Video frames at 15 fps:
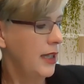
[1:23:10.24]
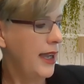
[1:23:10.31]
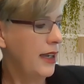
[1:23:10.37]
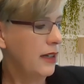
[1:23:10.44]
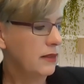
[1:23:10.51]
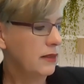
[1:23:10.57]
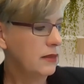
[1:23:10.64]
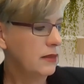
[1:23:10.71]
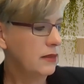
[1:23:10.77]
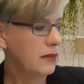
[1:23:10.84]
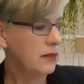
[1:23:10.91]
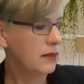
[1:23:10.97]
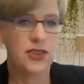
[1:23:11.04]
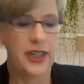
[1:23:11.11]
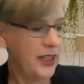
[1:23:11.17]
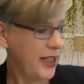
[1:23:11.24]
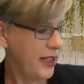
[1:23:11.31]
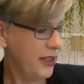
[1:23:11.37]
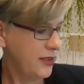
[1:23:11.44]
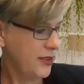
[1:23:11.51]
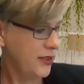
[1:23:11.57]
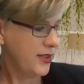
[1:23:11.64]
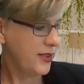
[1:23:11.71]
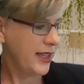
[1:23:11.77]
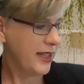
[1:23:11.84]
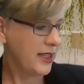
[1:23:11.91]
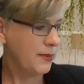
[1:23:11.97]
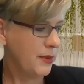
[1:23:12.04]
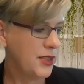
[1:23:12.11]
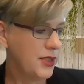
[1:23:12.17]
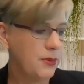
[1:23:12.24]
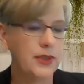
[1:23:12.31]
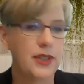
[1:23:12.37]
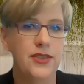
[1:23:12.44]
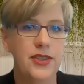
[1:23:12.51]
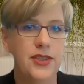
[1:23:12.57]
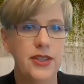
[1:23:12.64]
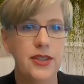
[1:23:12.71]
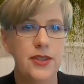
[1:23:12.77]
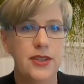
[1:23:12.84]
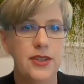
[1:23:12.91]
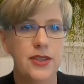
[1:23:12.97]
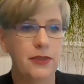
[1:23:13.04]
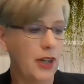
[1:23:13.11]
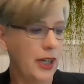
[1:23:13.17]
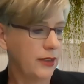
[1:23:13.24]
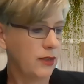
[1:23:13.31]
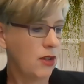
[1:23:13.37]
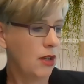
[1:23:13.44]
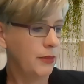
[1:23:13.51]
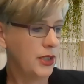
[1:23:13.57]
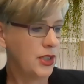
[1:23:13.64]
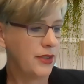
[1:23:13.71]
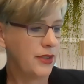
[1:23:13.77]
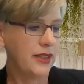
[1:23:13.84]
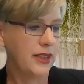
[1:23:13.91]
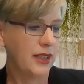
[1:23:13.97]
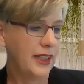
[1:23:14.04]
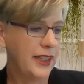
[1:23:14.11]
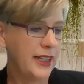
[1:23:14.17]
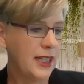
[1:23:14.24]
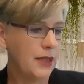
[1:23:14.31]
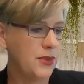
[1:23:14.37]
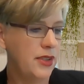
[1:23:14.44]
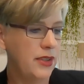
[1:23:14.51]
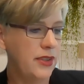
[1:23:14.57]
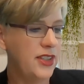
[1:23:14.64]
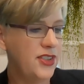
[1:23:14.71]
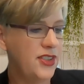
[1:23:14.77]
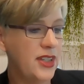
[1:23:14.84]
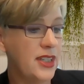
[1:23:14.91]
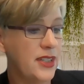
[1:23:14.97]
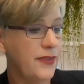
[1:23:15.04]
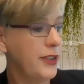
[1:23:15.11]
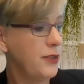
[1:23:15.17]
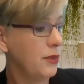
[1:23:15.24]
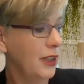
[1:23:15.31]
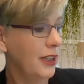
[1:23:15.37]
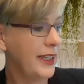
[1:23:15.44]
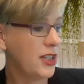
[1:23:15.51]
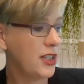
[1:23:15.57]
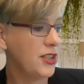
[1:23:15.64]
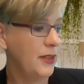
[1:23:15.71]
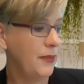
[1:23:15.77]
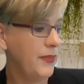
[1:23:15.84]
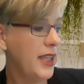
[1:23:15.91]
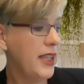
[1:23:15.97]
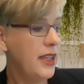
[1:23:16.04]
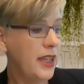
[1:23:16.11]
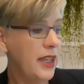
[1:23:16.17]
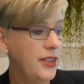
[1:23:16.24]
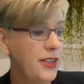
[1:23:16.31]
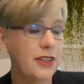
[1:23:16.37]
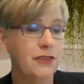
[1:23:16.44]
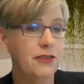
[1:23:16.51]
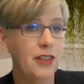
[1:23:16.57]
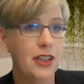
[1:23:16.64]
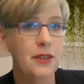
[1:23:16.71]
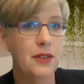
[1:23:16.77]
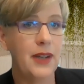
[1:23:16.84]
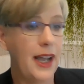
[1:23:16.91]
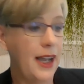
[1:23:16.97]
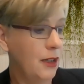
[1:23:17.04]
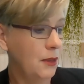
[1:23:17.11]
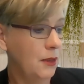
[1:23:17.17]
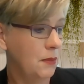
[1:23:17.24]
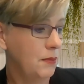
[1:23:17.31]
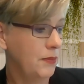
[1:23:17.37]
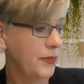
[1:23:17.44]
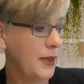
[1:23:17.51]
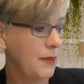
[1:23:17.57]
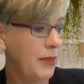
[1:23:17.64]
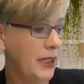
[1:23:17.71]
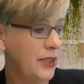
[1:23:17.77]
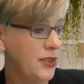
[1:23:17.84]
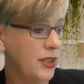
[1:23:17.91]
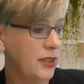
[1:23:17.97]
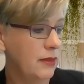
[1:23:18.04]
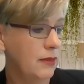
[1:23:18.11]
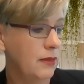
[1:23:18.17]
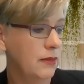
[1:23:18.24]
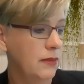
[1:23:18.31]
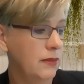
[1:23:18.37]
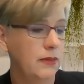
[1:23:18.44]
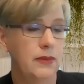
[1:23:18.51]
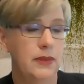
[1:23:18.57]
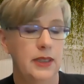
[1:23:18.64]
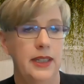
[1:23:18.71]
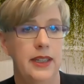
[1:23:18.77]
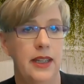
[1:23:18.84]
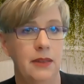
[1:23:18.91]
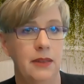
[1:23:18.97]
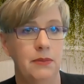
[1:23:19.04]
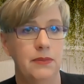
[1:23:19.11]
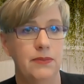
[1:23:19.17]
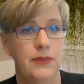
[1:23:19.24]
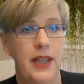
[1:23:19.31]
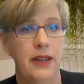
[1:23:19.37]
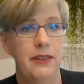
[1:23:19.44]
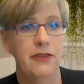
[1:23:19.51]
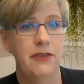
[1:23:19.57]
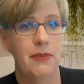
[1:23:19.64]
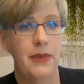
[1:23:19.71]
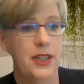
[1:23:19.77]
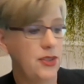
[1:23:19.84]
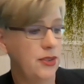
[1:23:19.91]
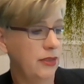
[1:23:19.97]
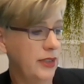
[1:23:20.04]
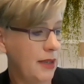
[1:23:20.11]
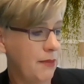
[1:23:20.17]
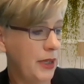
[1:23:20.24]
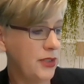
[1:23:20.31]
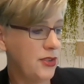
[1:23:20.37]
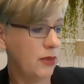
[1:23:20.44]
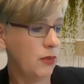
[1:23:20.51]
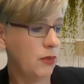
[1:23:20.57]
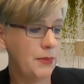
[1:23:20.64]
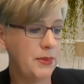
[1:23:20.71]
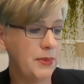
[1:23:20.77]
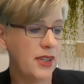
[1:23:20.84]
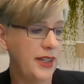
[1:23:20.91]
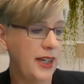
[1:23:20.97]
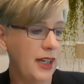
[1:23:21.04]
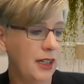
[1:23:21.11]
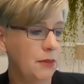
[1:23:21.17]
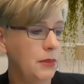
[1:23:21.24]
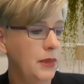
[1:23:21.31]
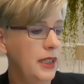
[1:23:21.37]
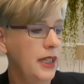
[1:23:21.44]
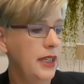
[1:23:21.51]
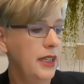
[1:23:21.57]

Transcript: Our Chartered Accountants experts will continue to provide commentary in the lead up to this year's federal election, and you can follow our budget, our information on our budget website hub